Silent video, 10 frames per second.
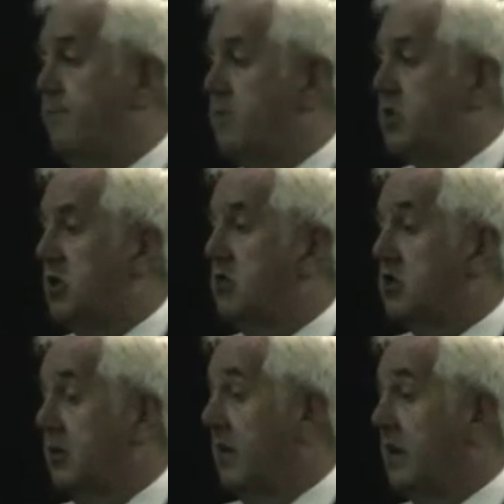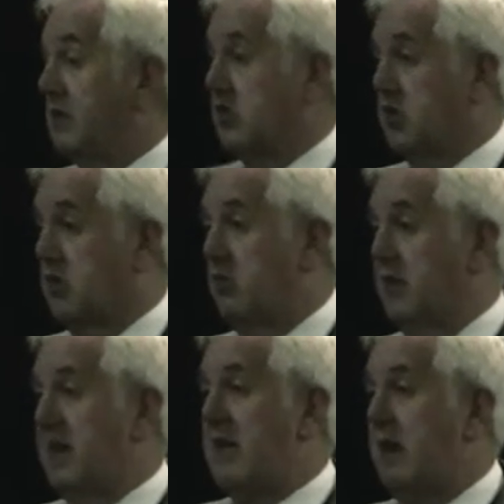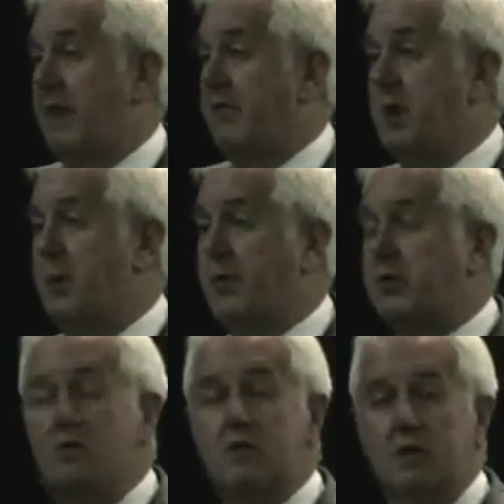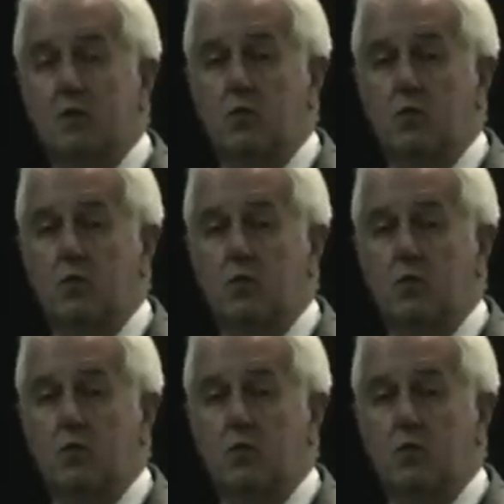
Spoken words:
Students coming to the school now have the opportunity to